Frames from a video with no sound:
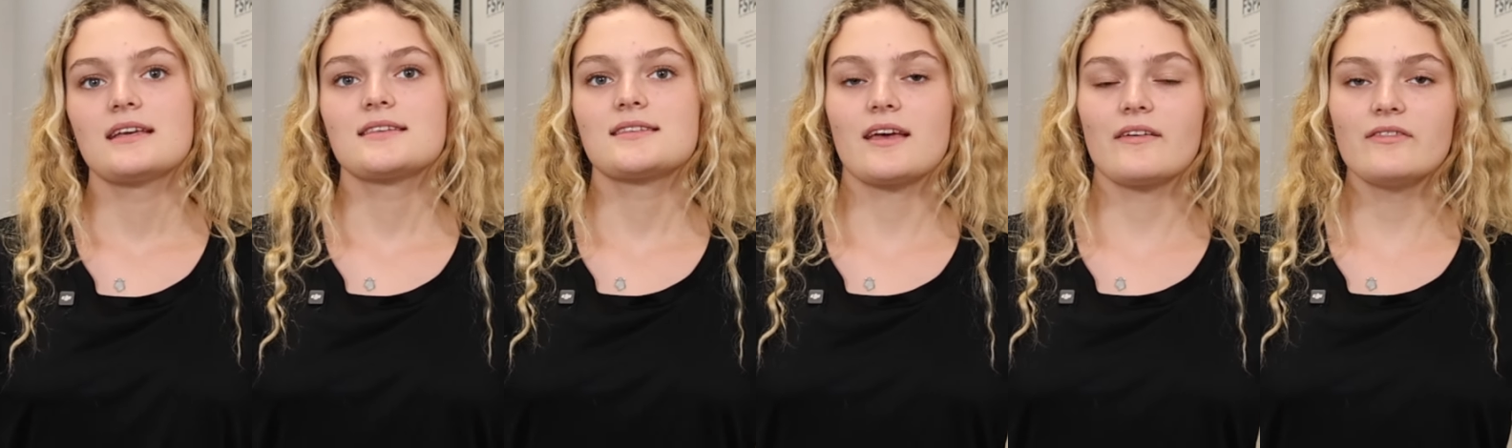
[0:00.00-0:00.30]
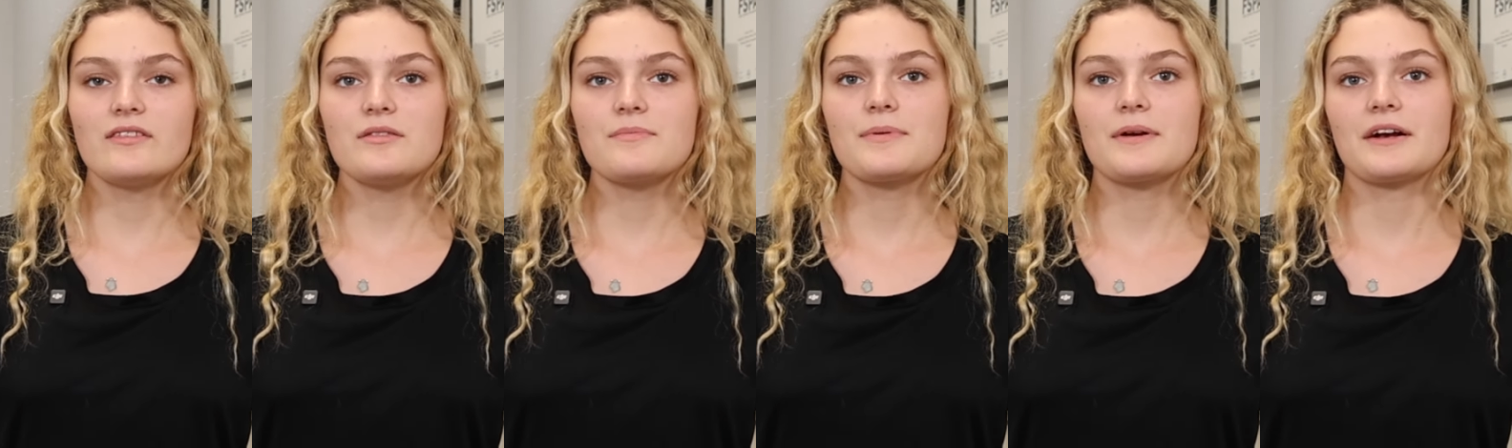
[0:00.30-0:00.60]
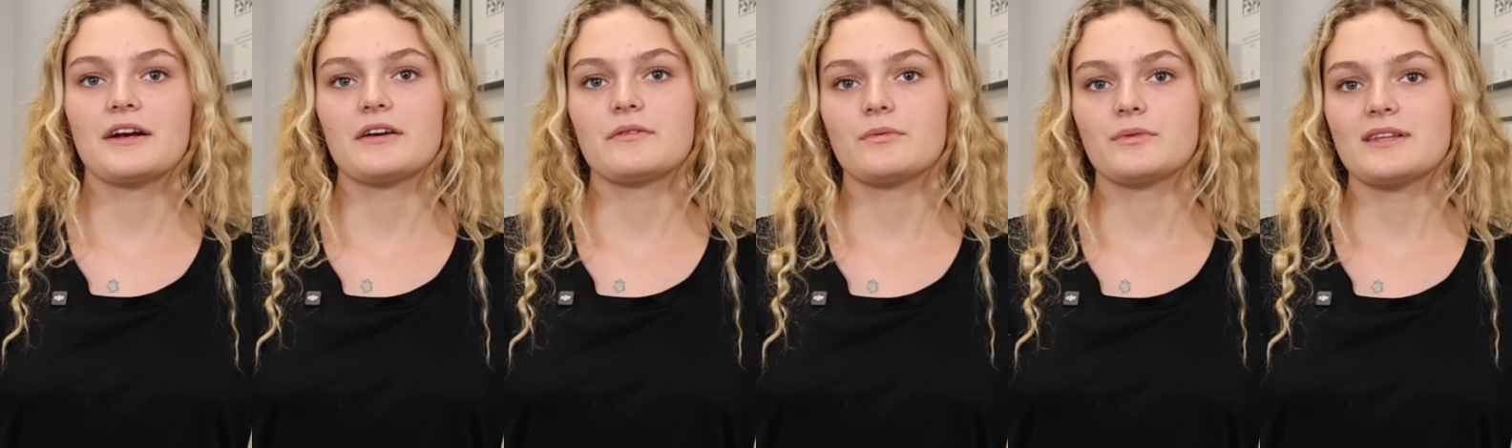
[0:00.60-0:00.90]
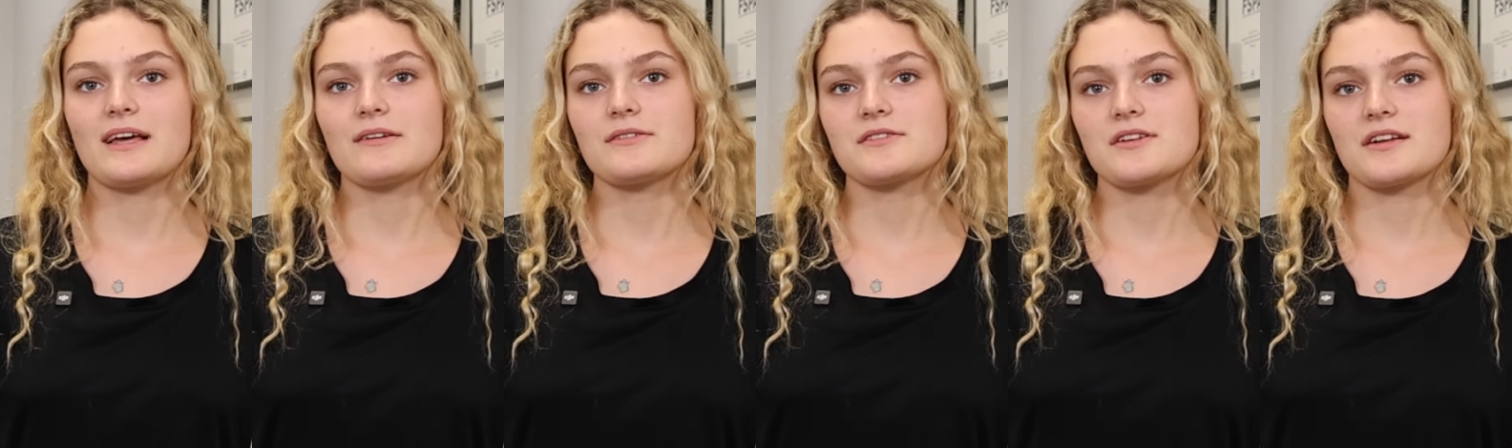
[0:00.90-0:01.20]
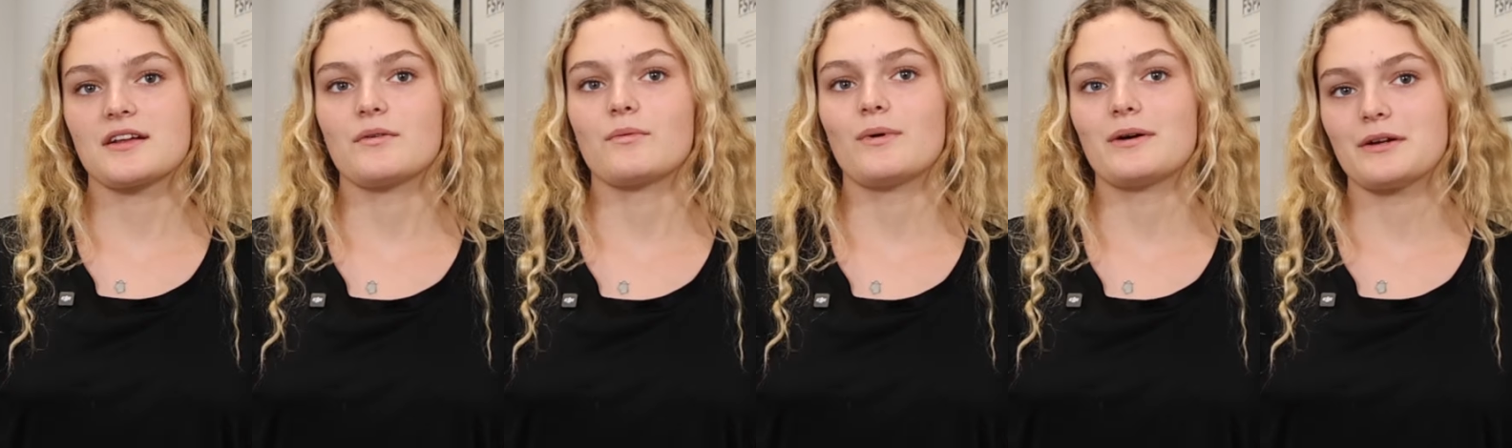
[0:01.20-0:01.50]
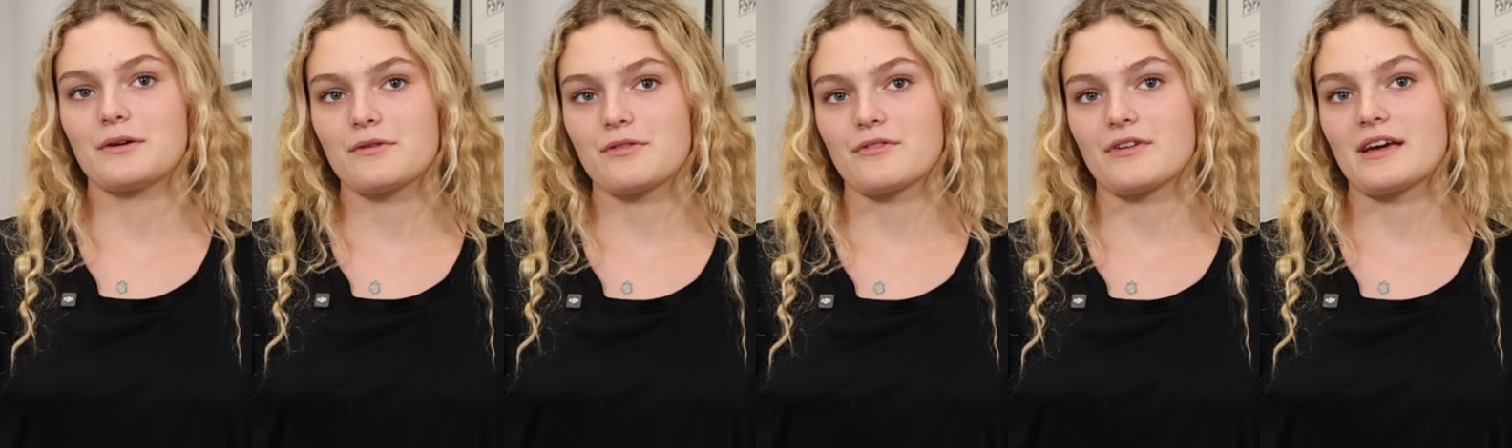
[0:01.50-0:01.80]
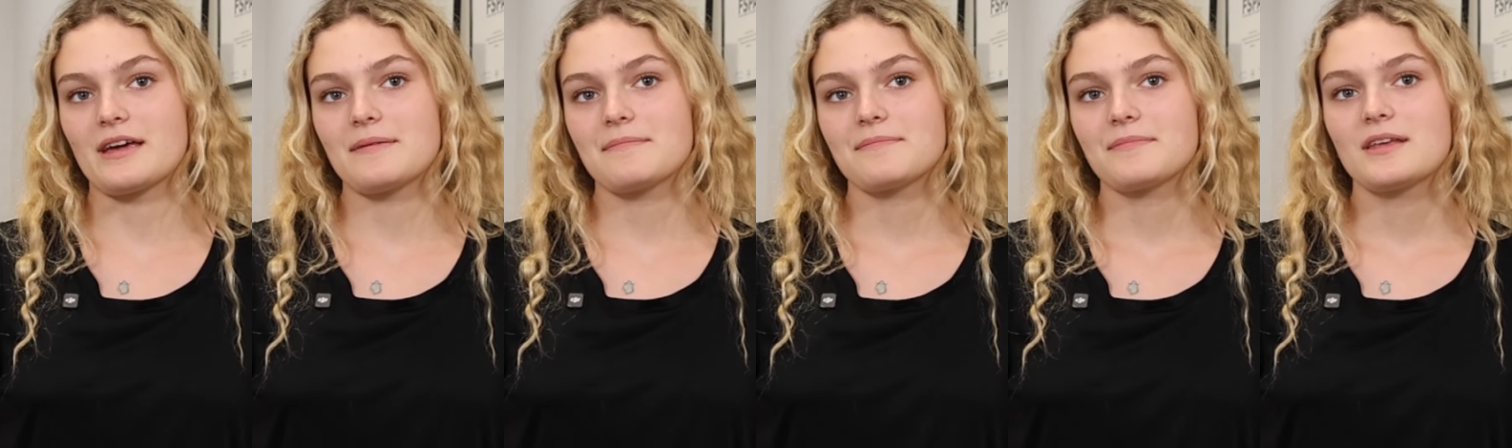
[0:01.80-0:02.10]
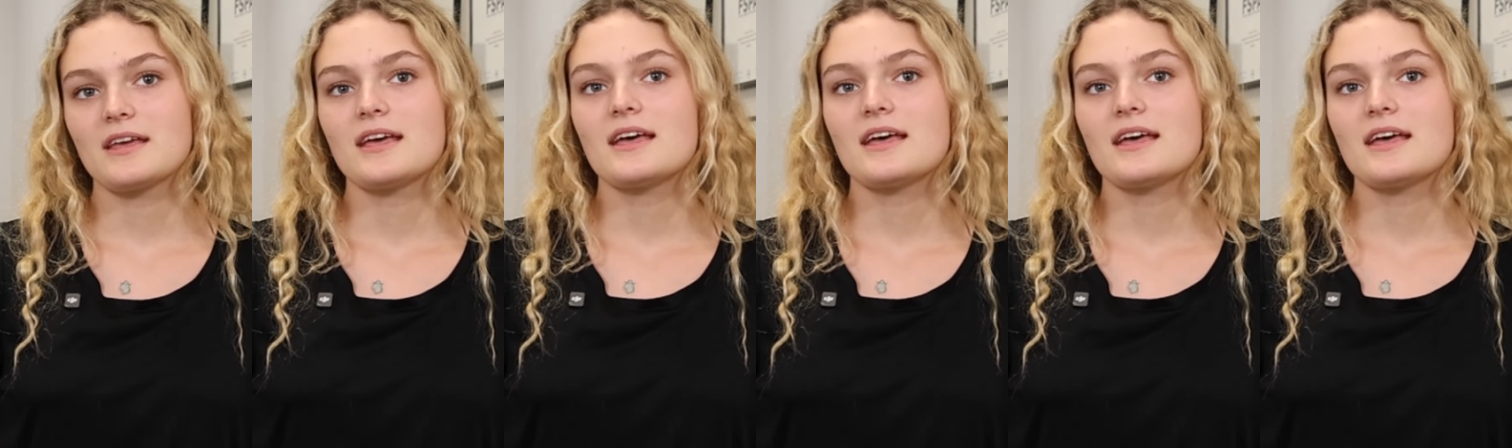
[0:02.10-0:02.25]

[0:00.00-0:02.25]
Seventh period will now start at 103.